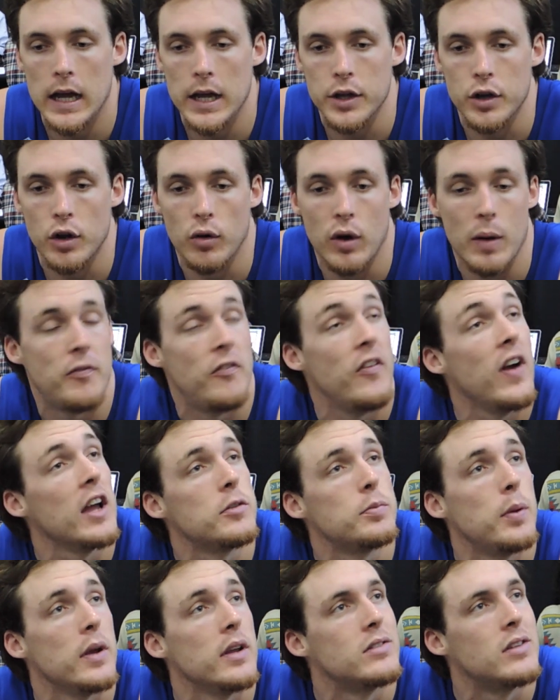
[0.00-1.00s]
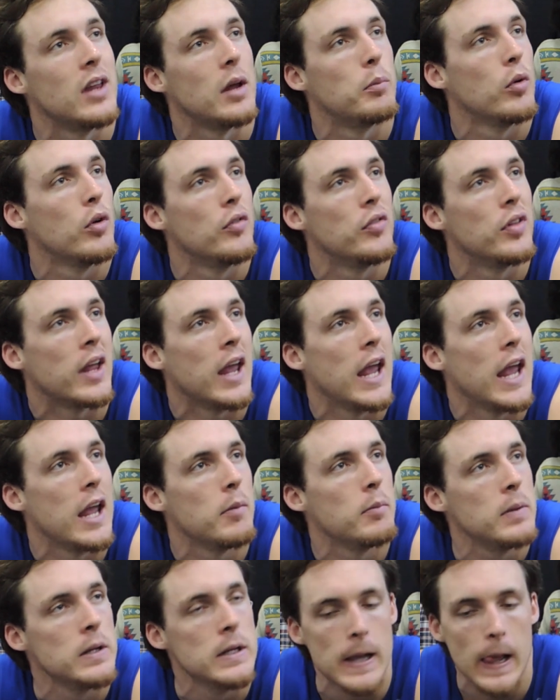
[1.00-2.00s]
you know, fast-paced tempo of the
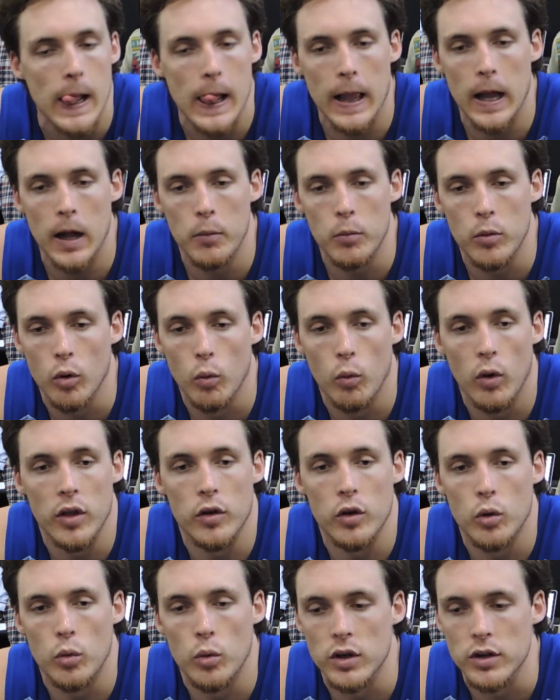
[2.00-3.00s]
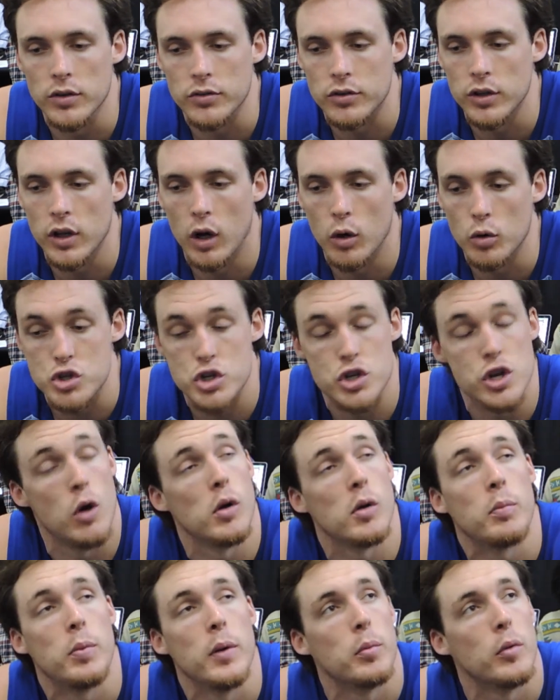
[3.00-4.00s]
game, or whether it was, you know,
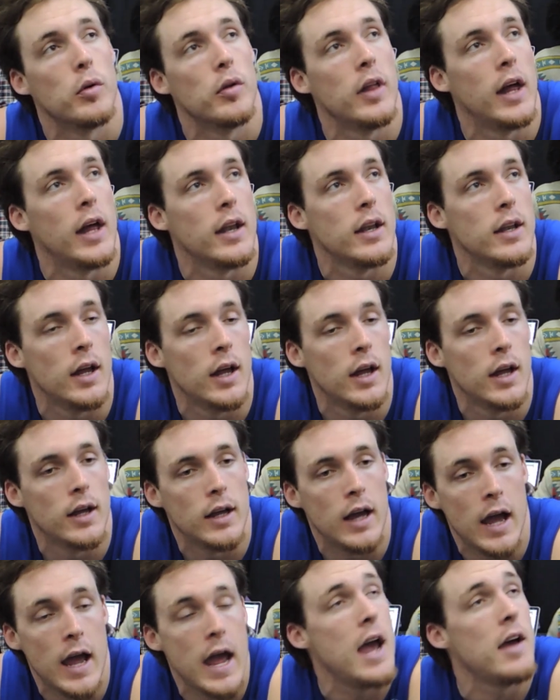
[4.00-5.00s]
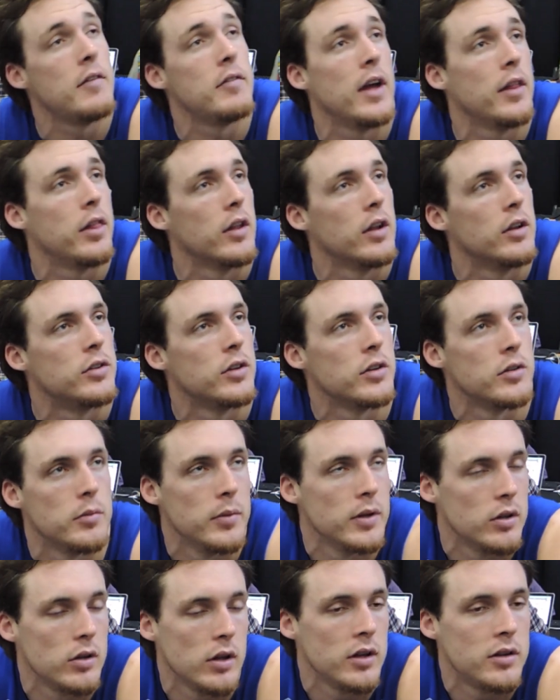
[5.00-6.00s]
showing people that I have athleticism.
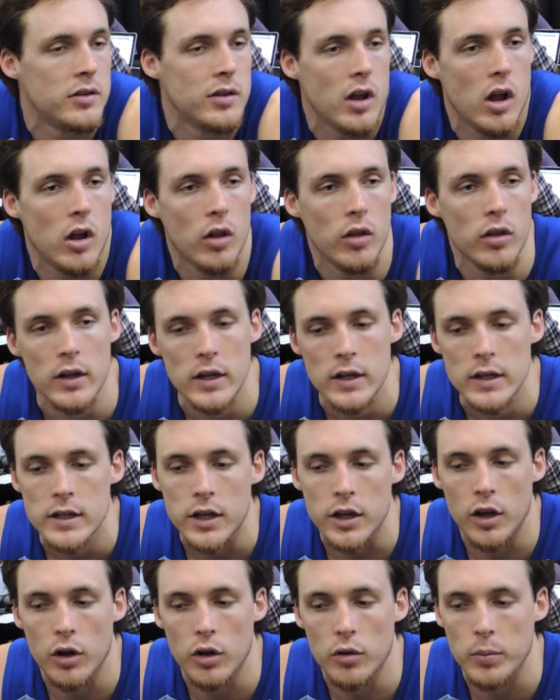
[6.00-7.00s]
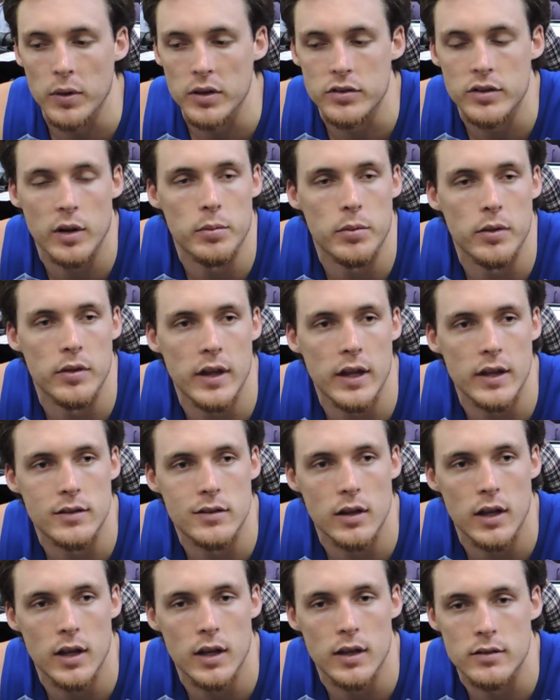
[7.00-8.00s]
It's all, you know, been something
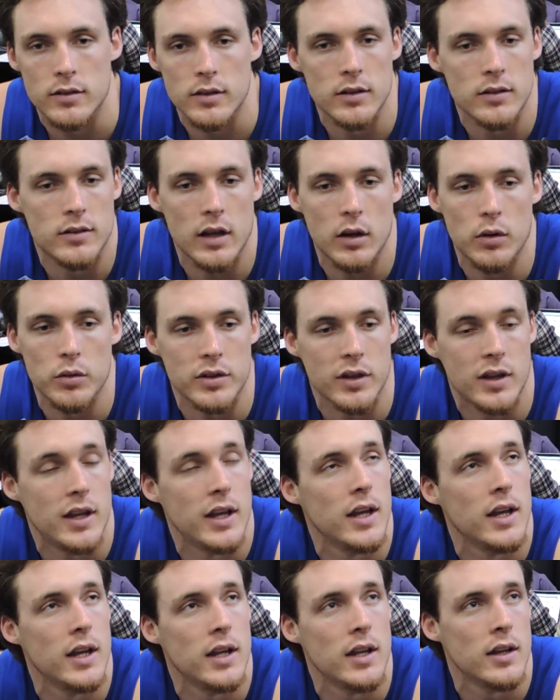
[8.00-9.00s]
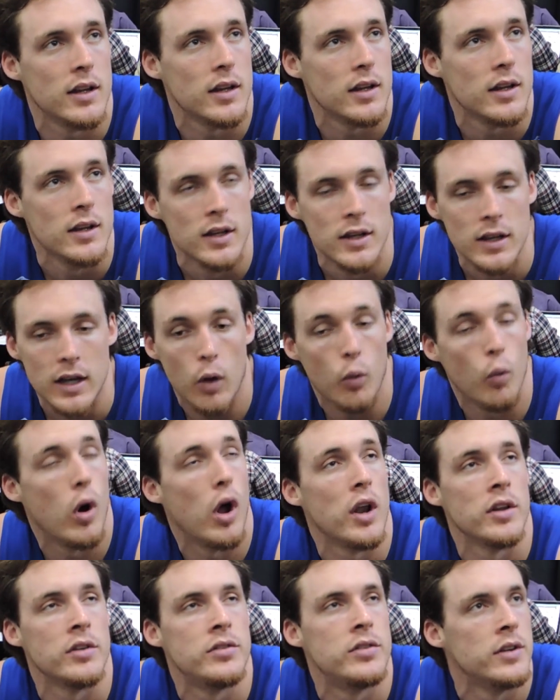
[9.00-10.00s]
that since I was a kid, I
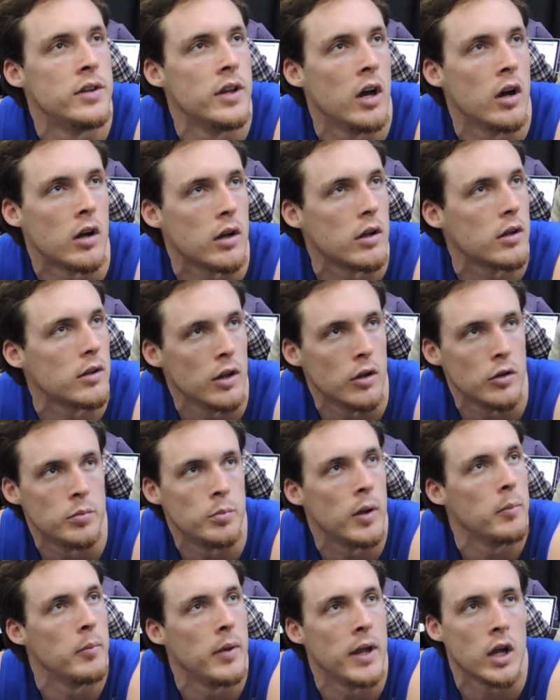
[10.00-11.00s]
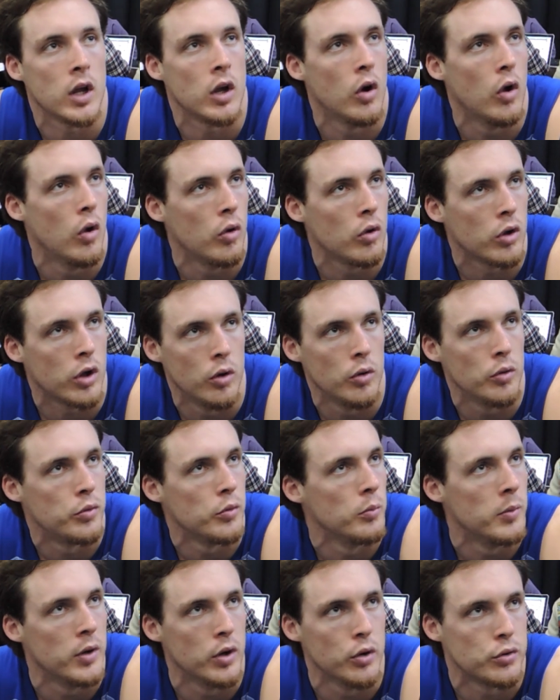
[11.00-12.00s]
wanted to dunk. That was my main goal going
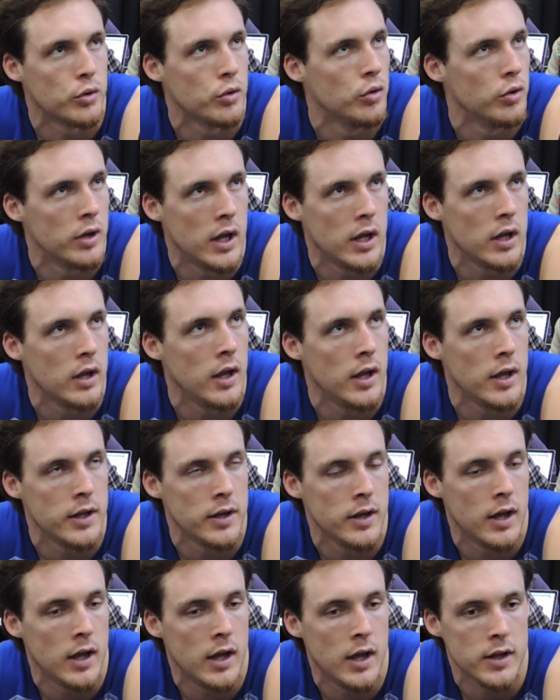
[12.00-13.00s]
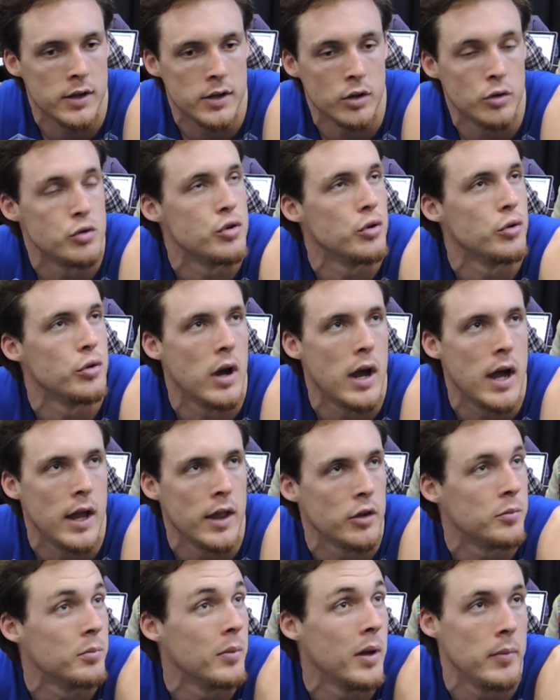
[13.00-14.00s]
through middle school and, you know, junior
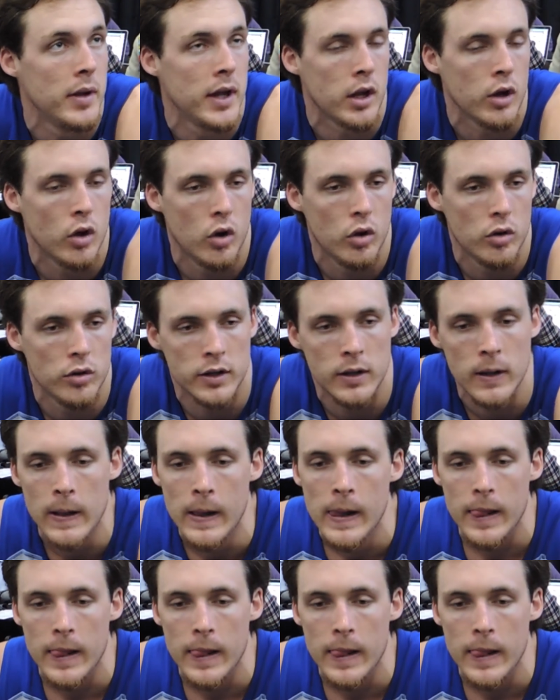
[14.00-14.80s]
high. That was my main goal, and